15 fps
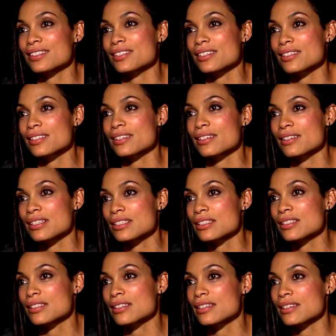She's a
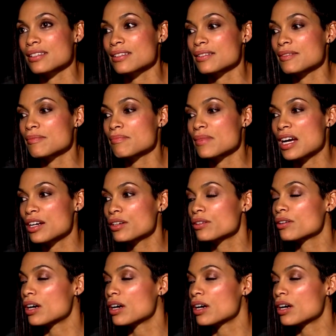she's a, ag